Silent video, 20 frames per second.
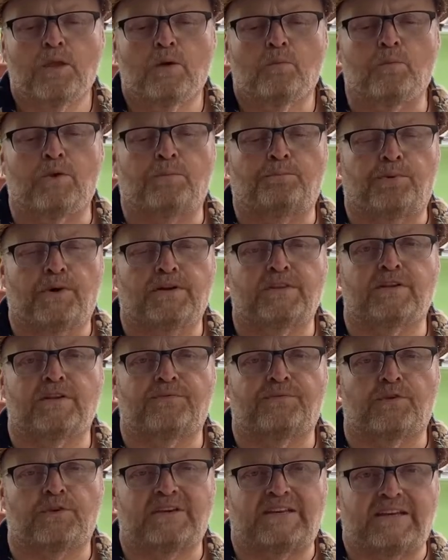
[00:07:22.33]
we booked
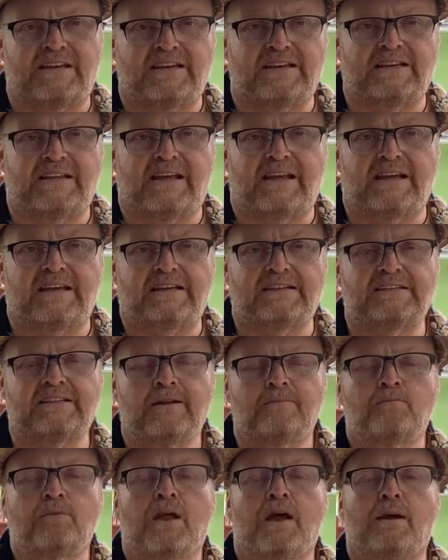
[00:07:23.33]
it for 10 days
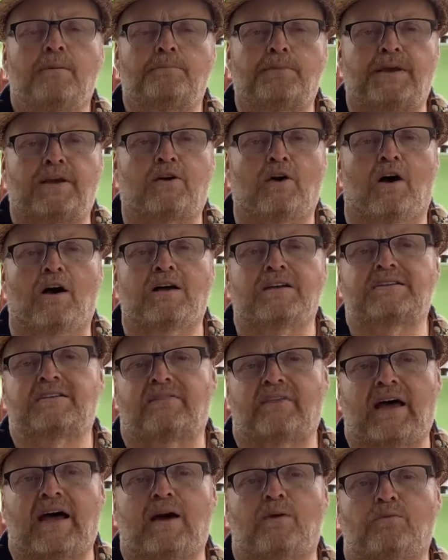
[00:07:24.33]

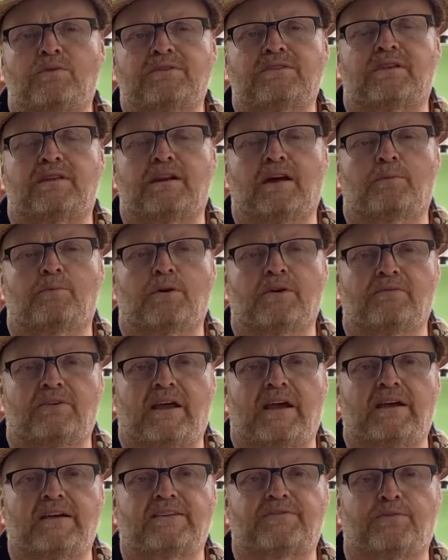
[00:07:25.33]
because that was the number of
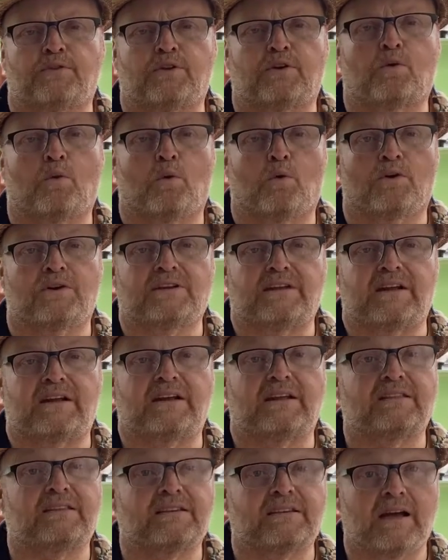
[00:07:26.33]
days for the
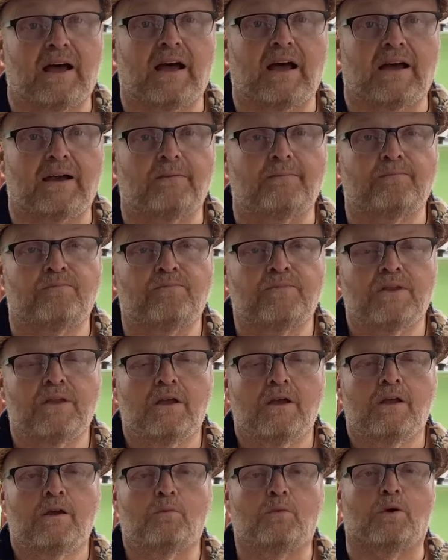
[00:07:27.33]
quarantine at the time.
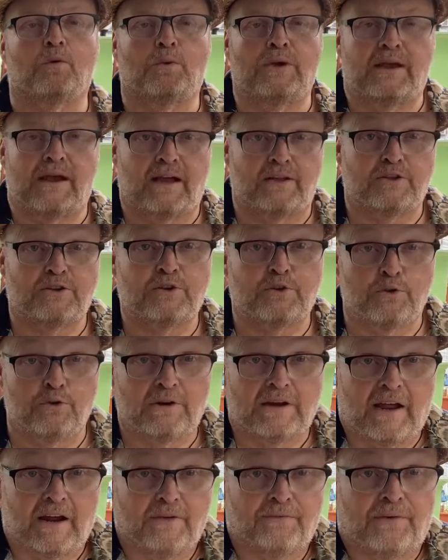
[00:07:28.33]
Well, we got
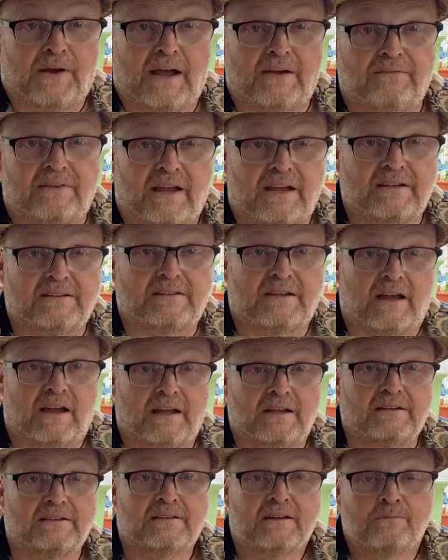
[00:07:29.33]
screwed out of five days,
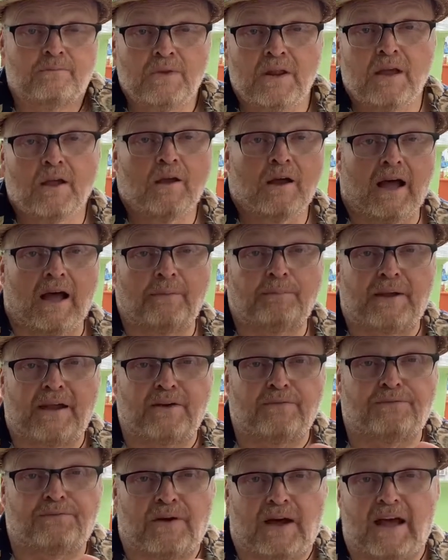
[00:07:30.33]
guys. I
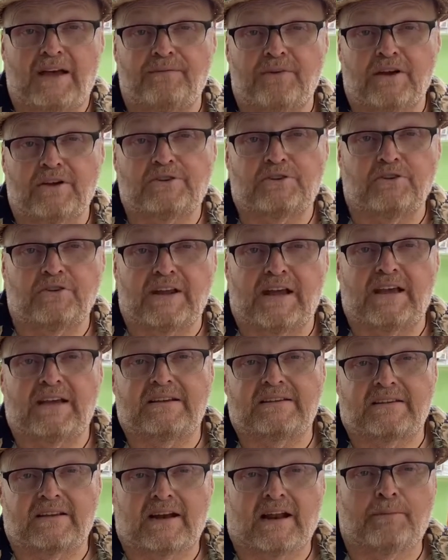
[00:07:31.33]
paid five extra
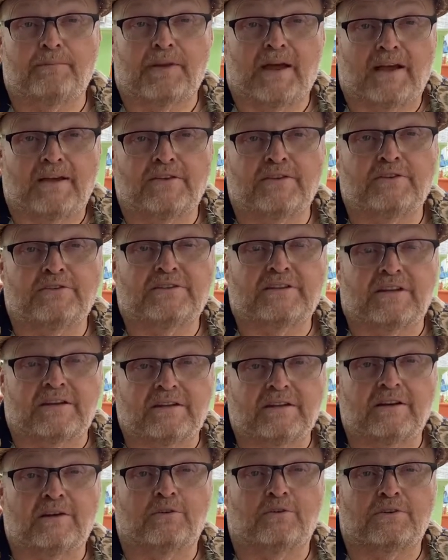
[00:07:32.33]
days that I'm not using
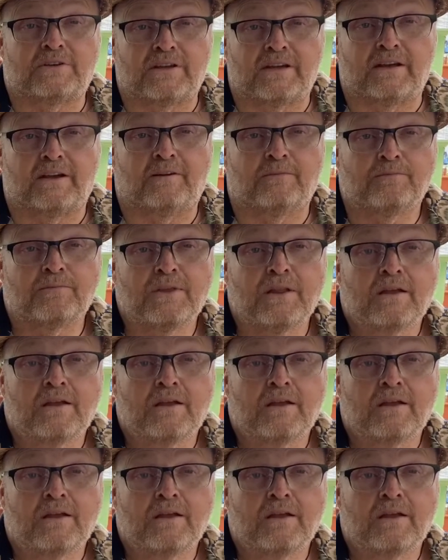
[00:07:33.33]
in the hotel.